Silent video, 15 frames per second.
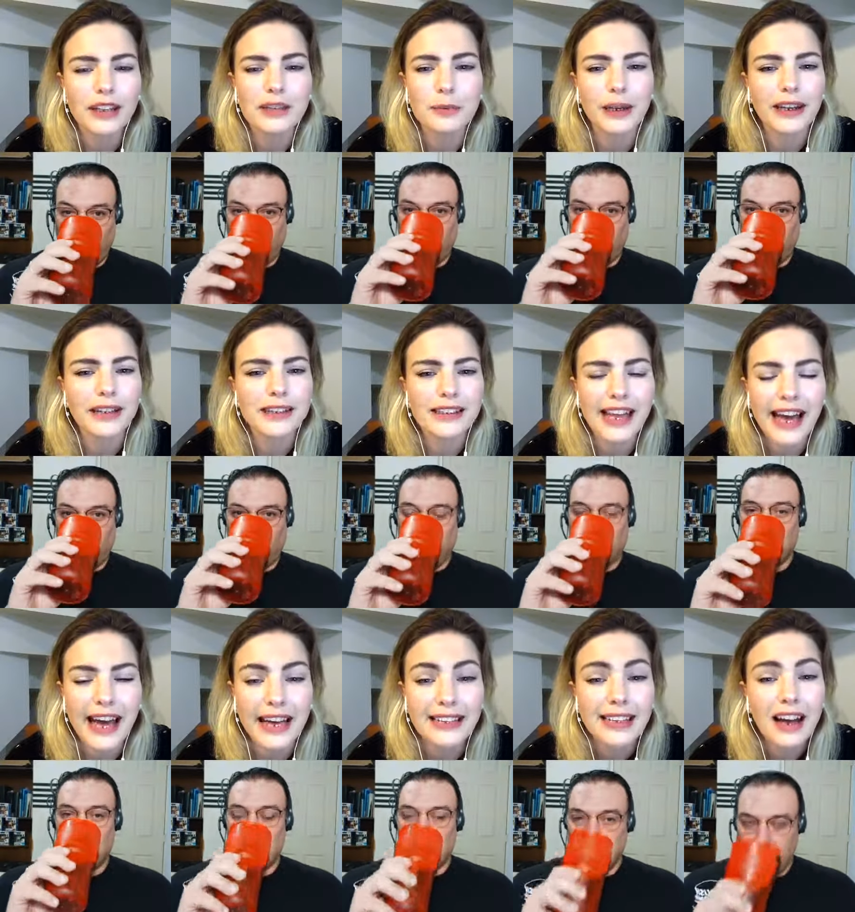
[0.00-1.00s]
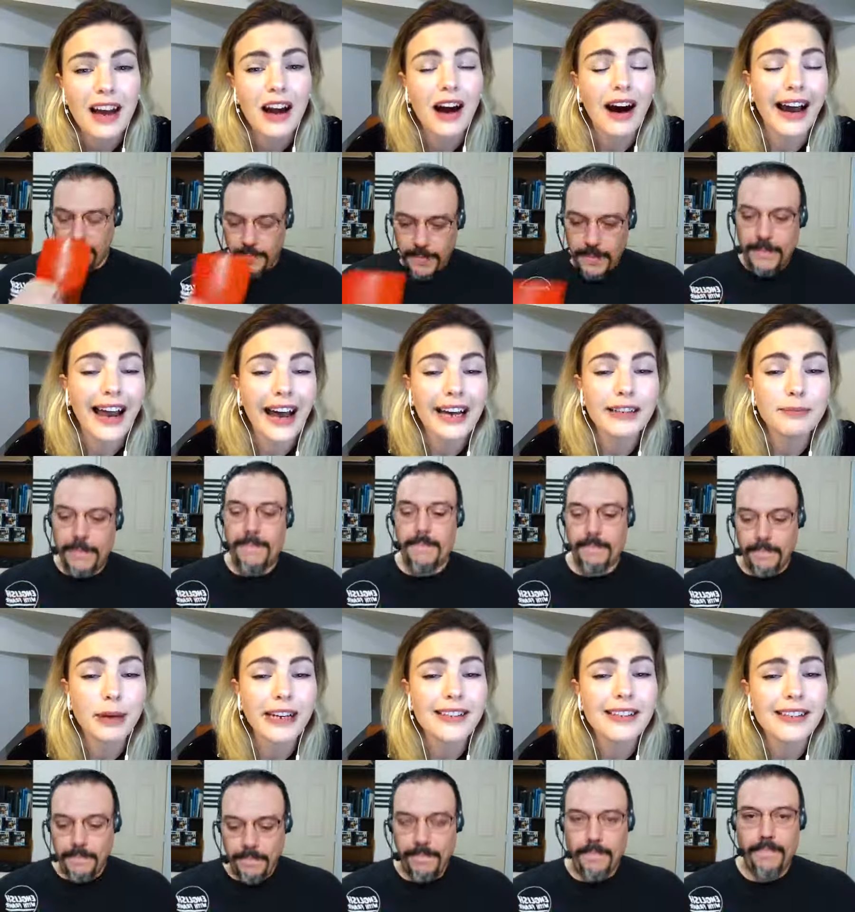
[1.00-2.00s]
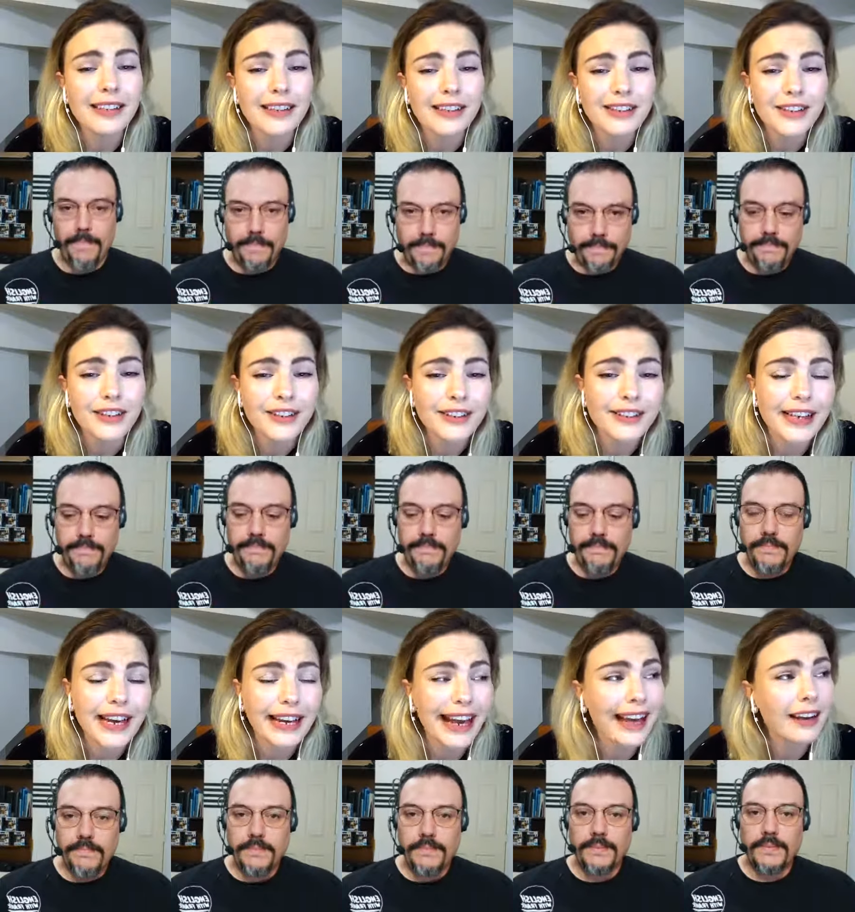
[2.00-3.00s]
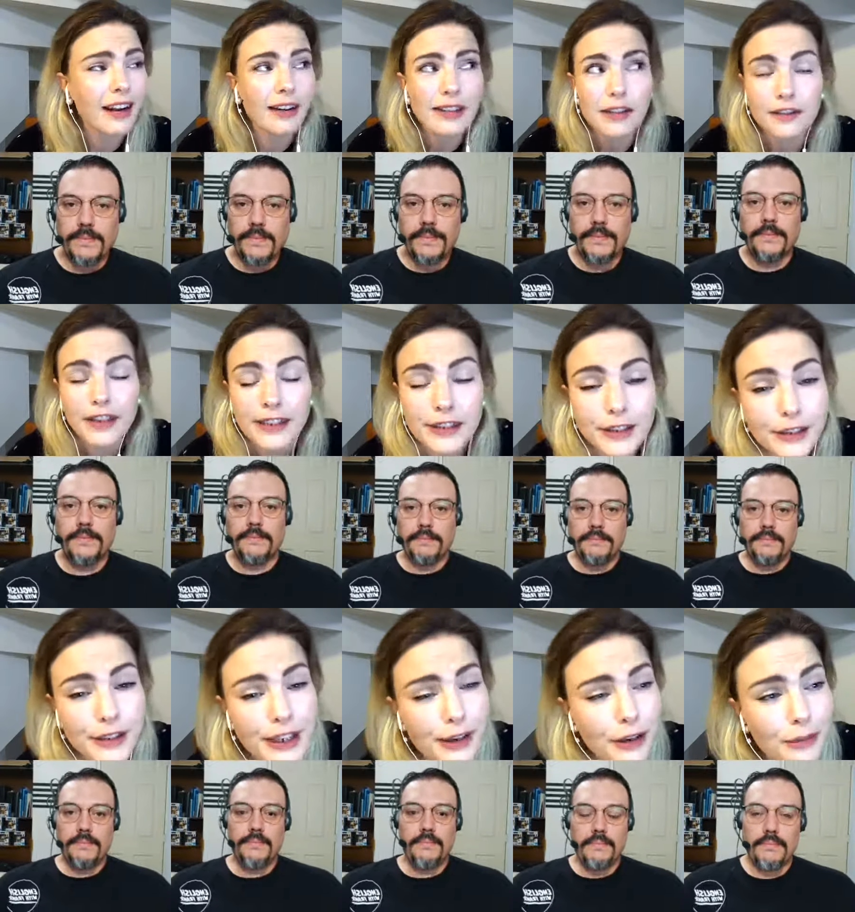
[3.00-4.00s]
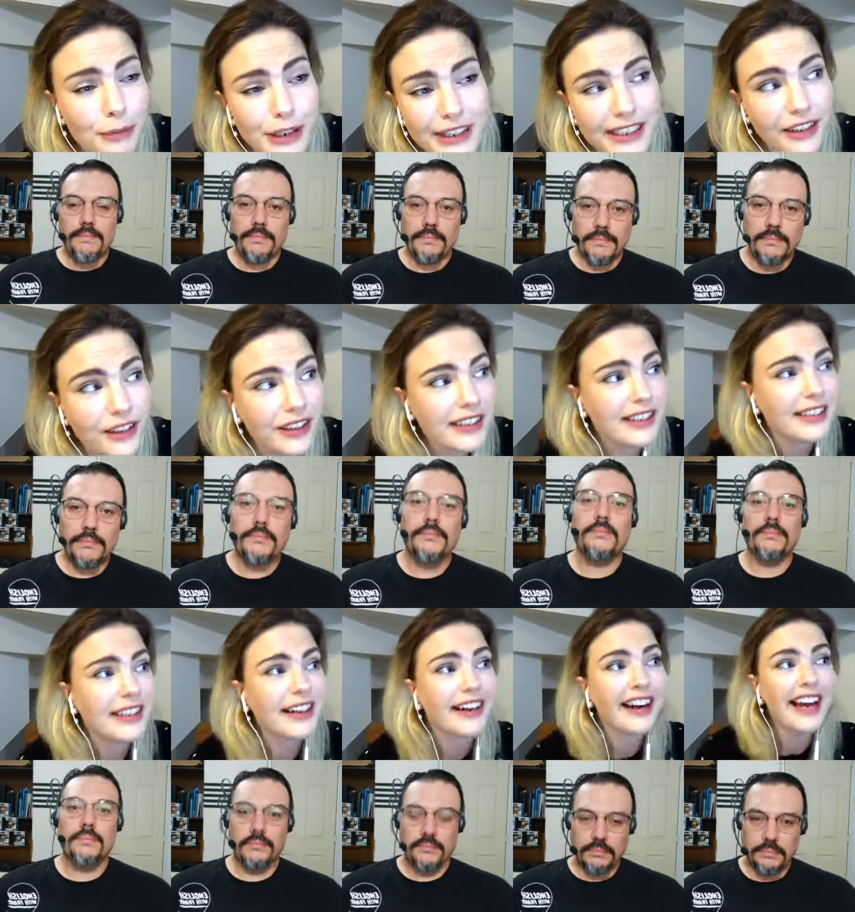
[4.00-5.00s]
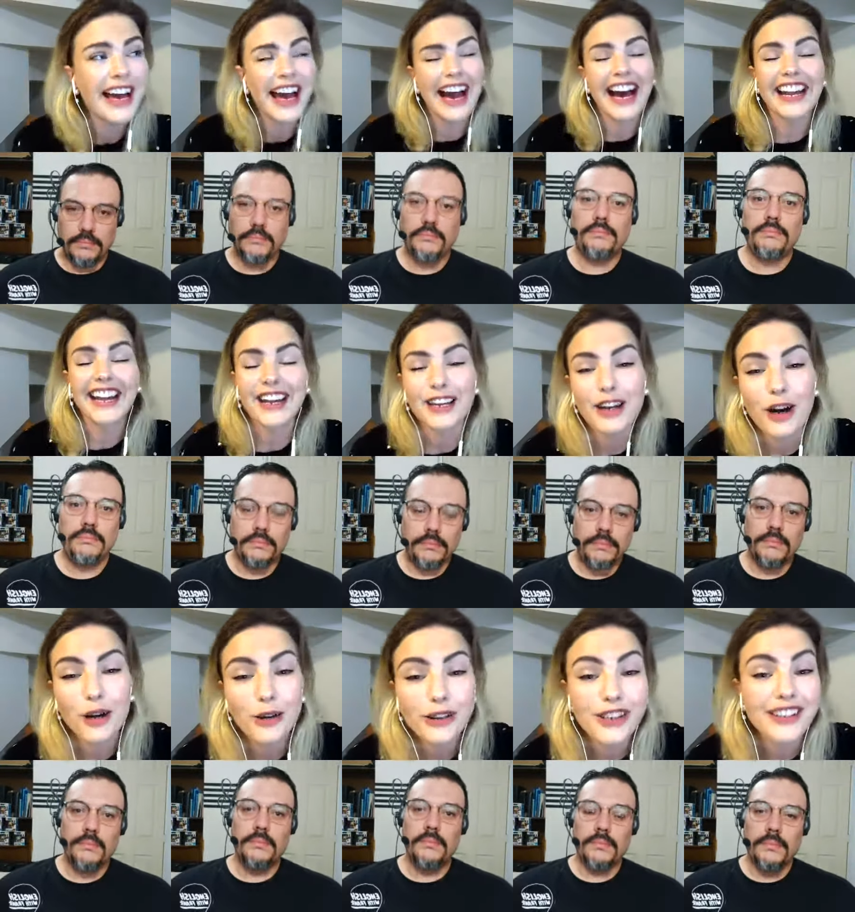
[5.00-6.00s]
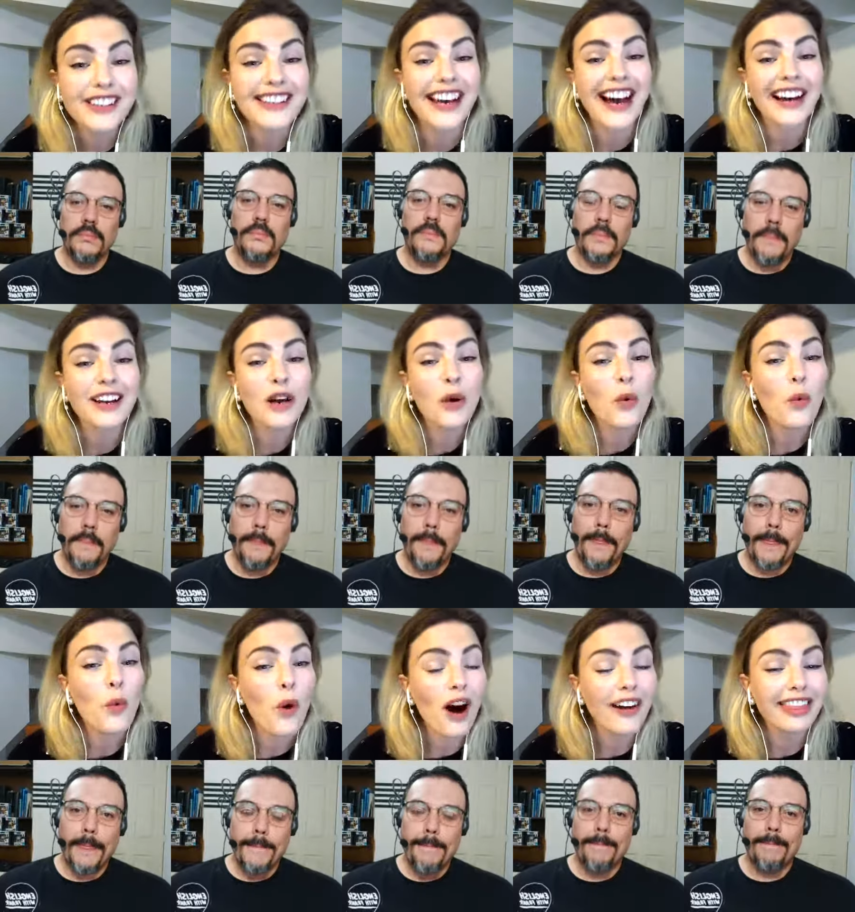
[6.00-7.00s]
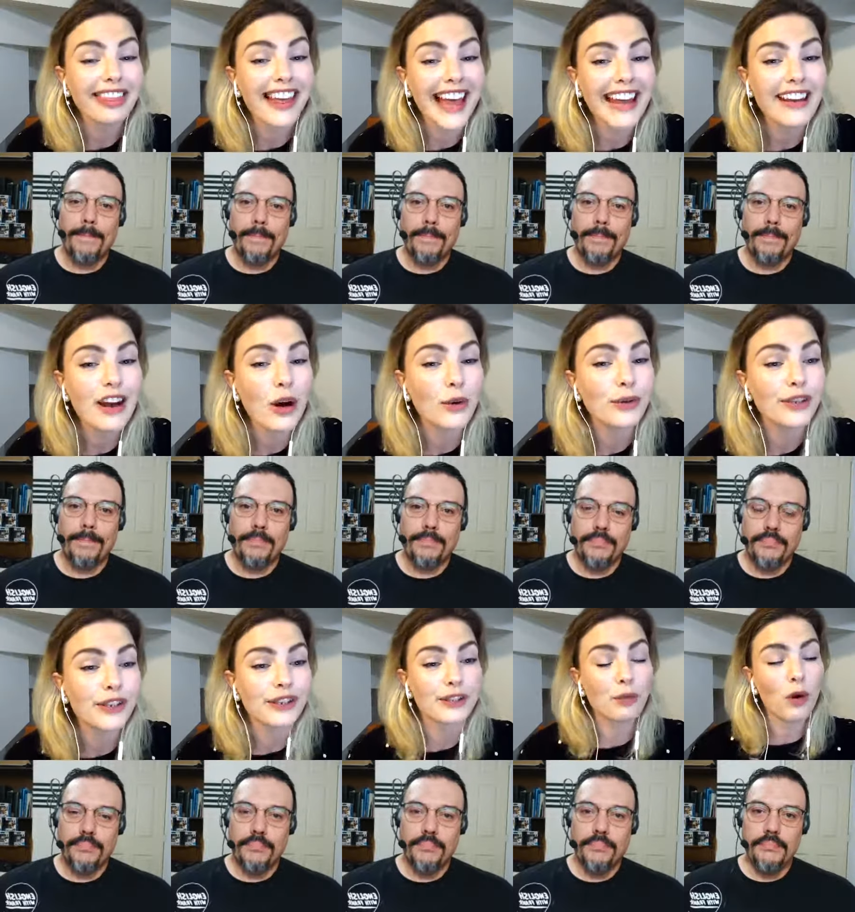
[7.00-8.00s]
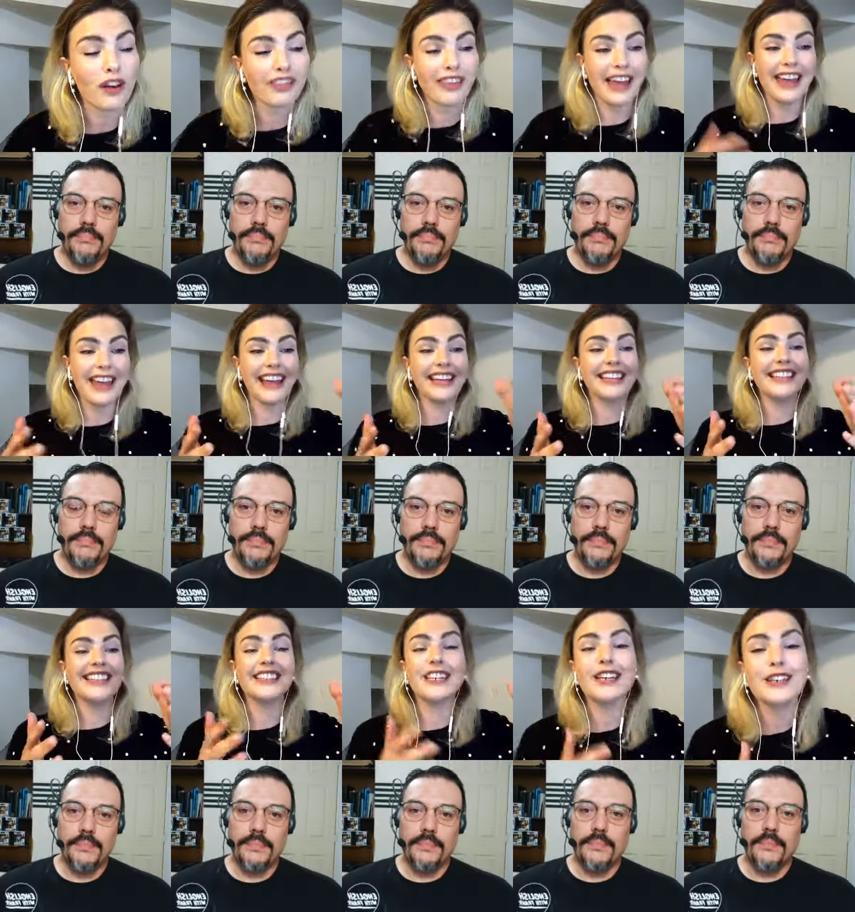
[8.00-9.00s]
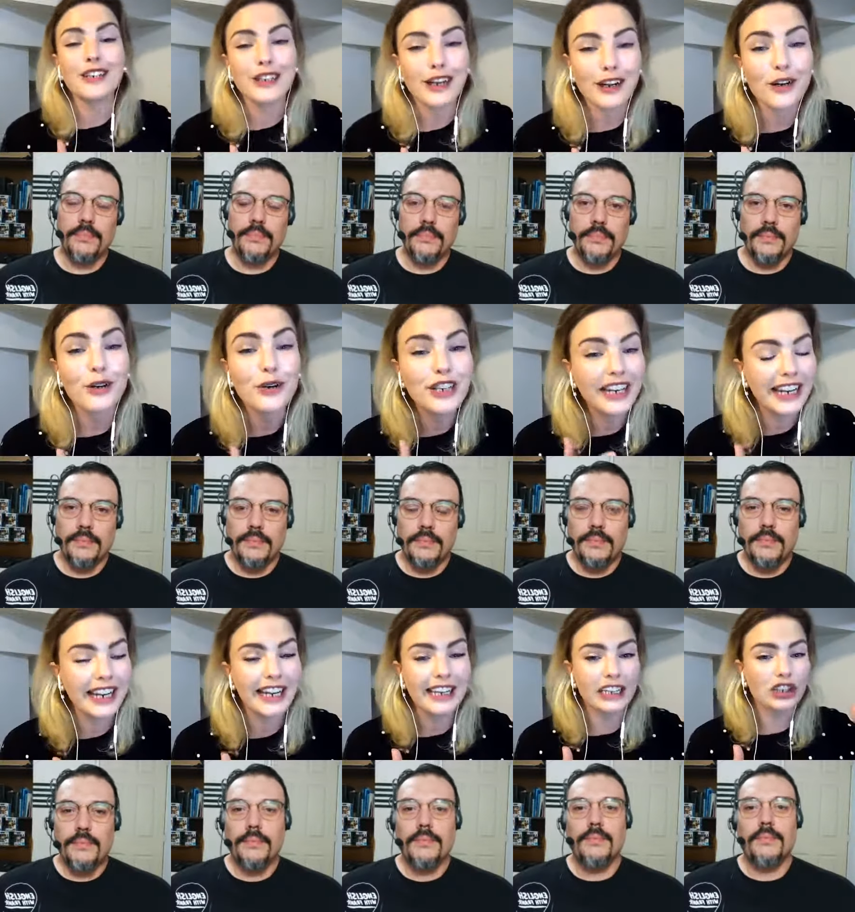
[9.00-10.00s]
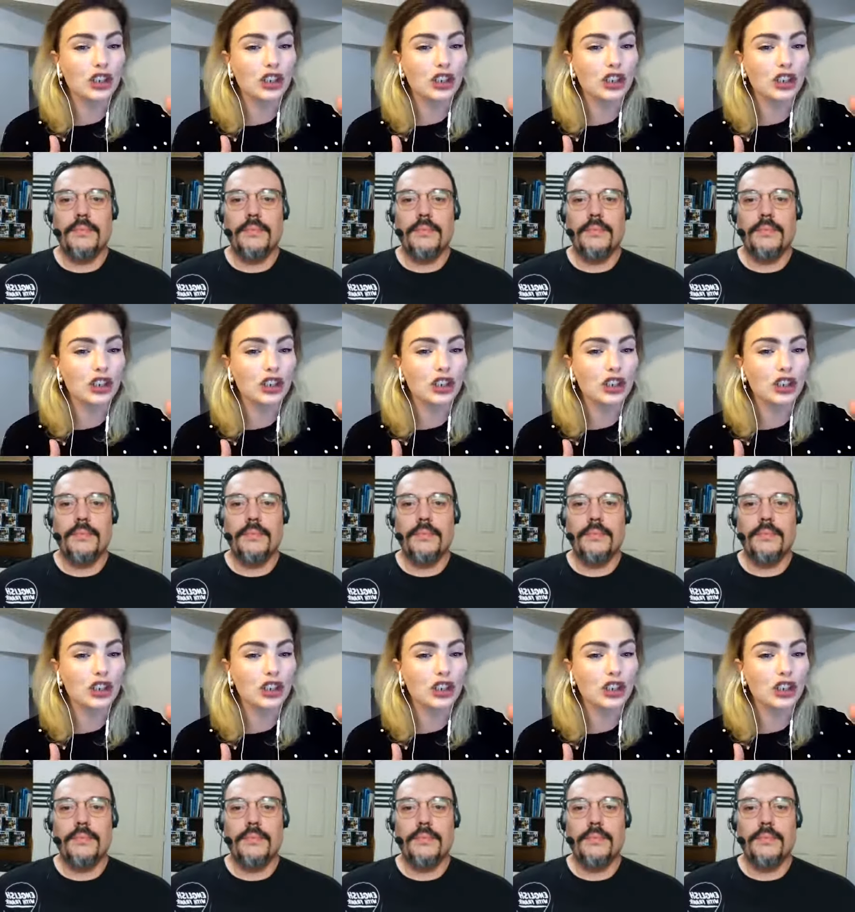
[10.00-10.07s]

Speaker 1: being said I had my sisters and I had lots of visitors here in Brazil this year. And I noticed that what they noticed, what they considered good English